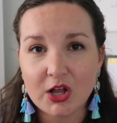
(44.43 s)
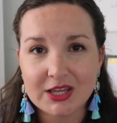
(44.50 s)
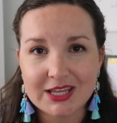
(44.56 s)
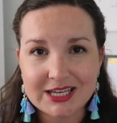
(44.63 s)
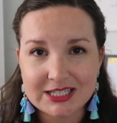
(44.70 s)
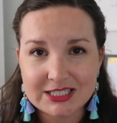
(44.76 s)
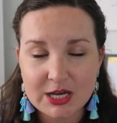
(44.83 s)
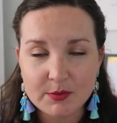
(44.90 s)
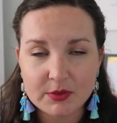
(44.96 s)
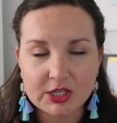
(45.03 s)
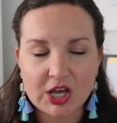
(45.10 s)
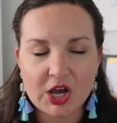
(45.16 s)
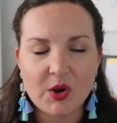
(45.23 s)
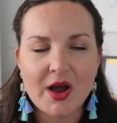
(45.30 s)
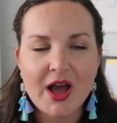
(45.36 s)
I'll link it down
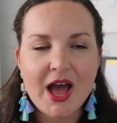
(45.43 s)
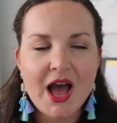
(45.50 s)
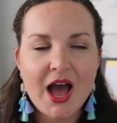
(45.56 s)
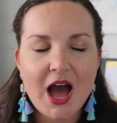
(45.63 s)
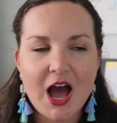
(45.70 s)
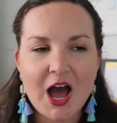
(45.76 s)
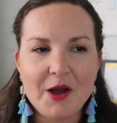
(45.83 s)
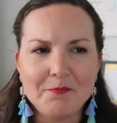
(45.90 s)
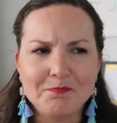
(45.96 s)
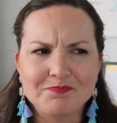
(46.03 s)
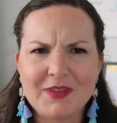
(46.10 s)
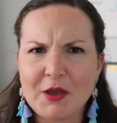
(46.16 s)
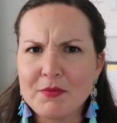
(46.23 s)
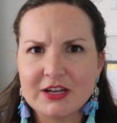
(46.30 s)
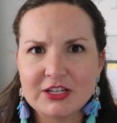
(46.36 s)
below,
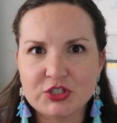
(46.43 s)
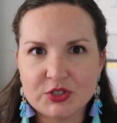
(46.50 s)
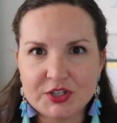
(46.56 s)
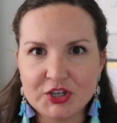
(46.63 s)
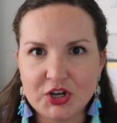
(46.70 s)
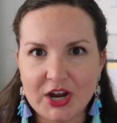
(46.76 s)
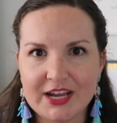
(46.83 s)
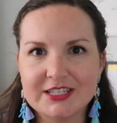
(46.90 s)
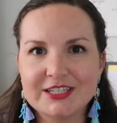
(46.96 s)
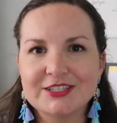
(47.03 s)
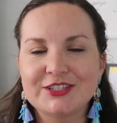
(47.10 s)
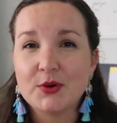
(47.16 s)
but it's really great.